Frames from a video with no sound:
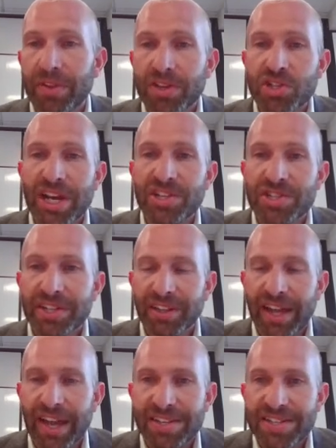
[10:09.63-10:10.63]
the changing
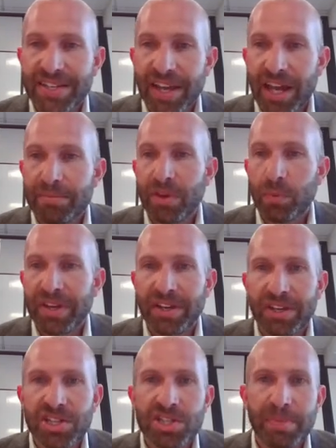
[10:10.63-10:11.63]
landscape that we
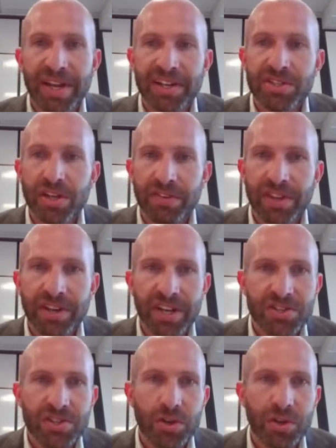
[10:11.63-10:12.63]
can expect over the
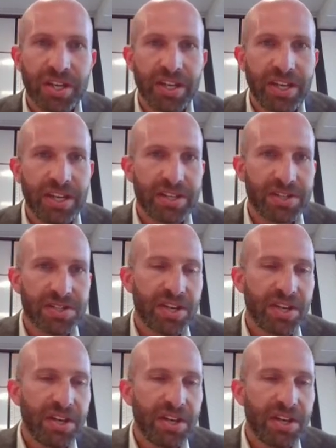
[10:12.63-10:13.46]
next 30 years.